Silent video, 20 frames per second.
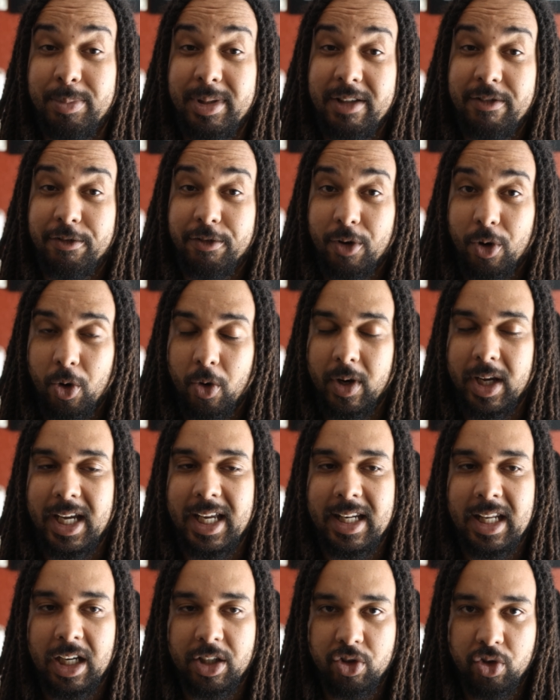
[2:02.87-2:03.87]
before
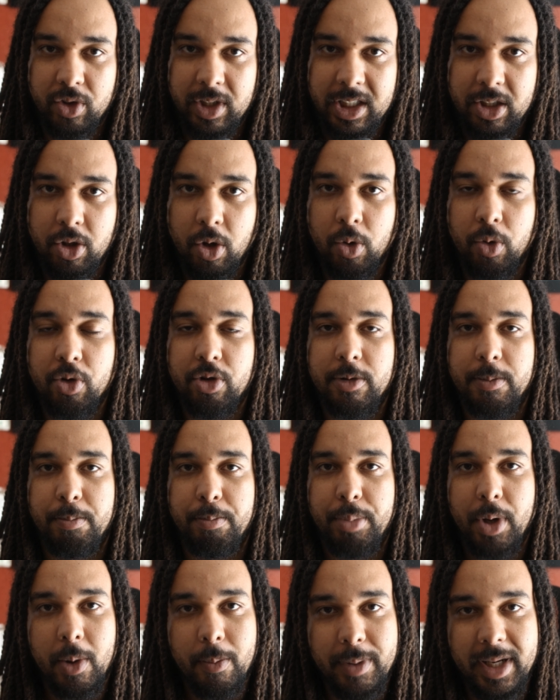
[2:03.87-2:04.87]
it actually goes
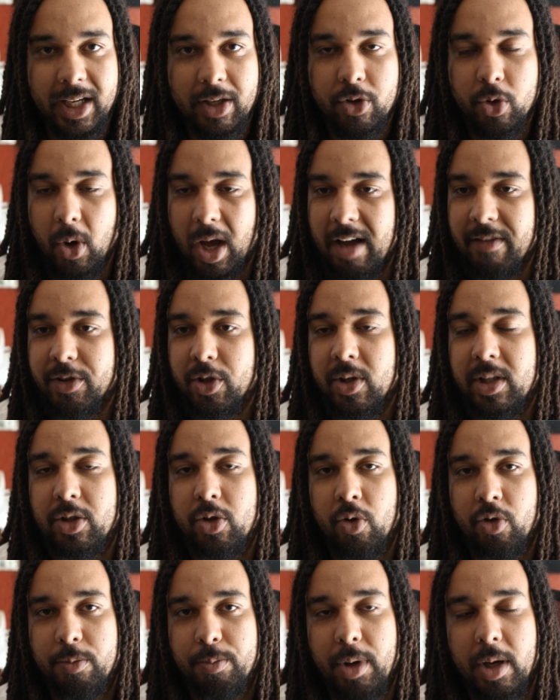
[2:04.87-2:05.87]
public. So after it
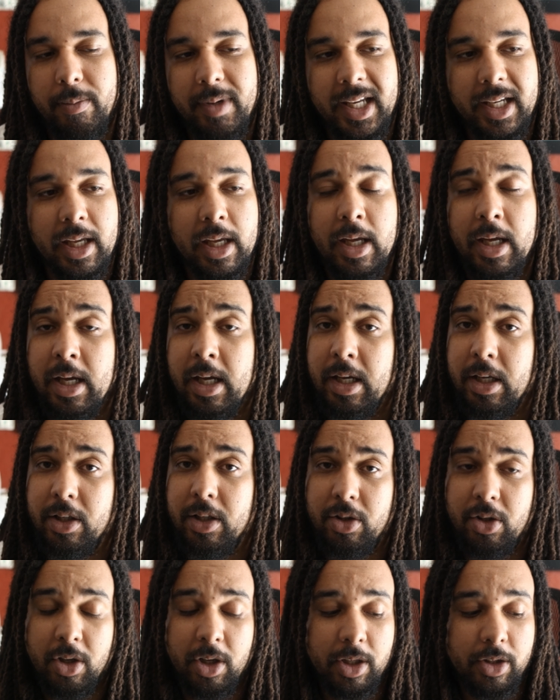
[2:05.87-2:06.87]
goes public,
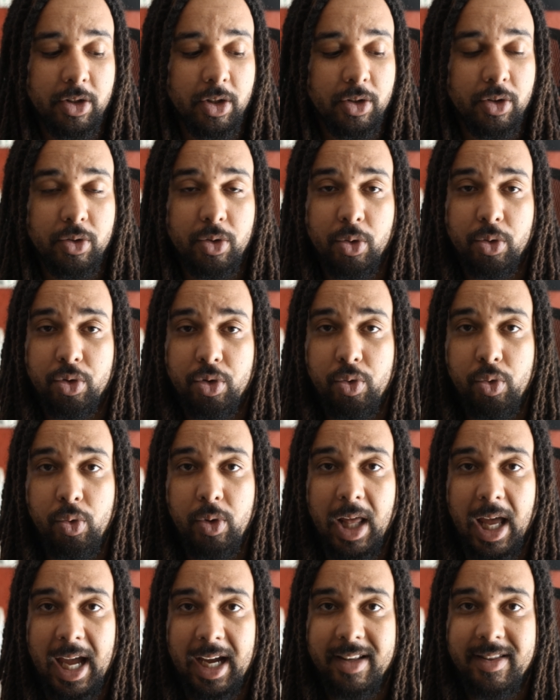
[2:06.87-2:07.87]
the, the, the
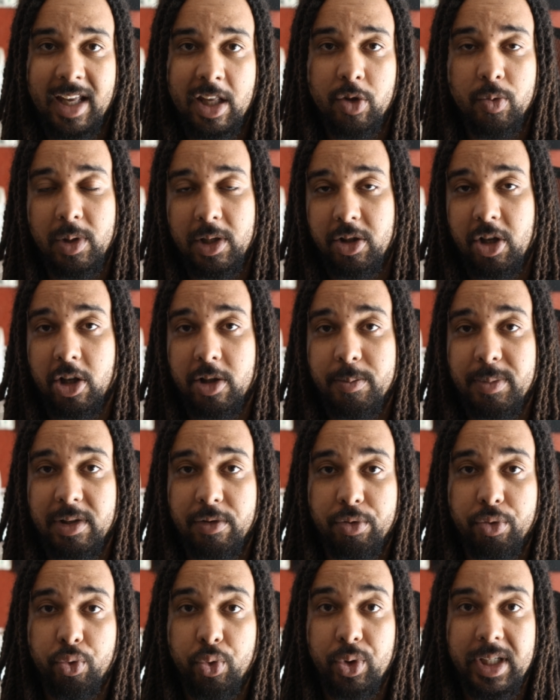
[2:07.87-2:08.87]
tool access will not be
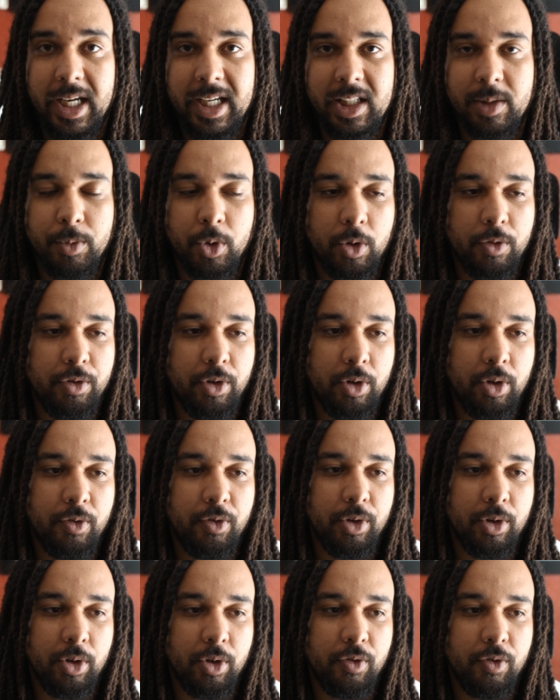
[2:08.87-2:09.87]
free anymore for,
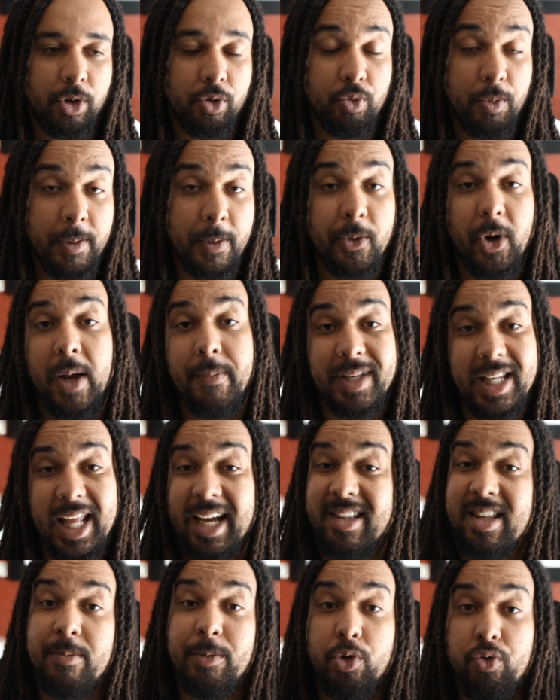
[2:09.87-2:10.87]
for, for group members. I mean,
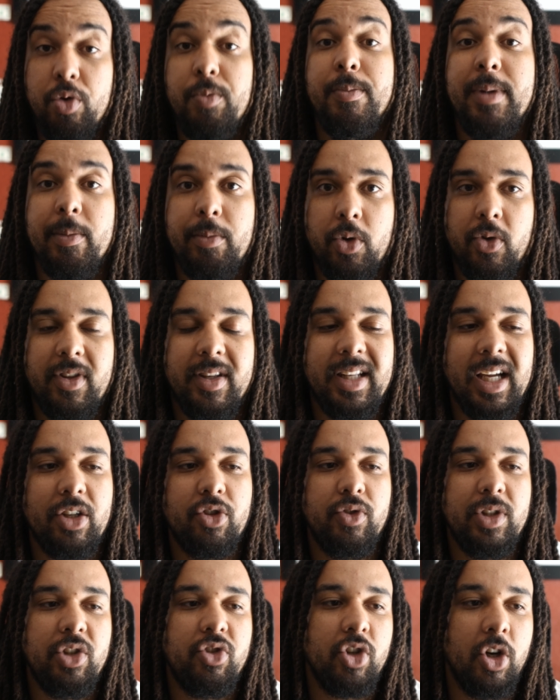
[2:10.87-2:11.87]
except group members that
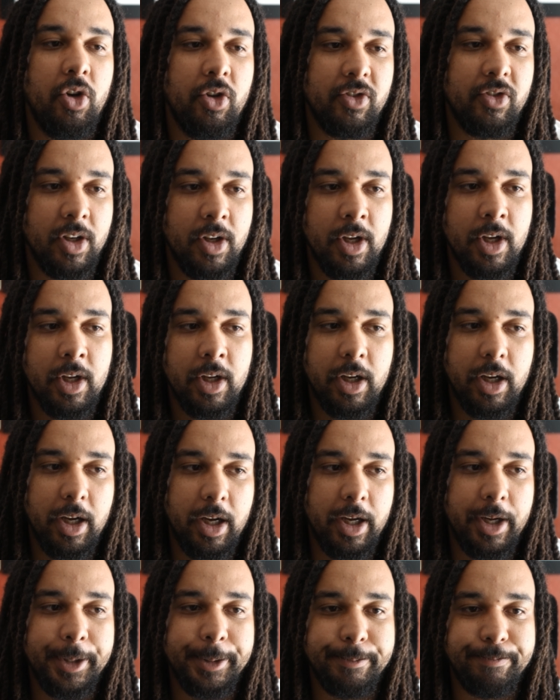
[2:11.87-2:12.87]
actually joined.
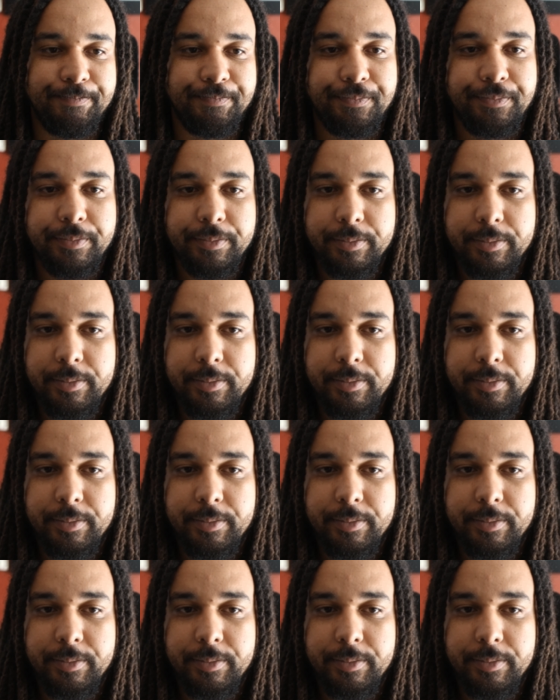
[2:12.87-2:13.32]
Um,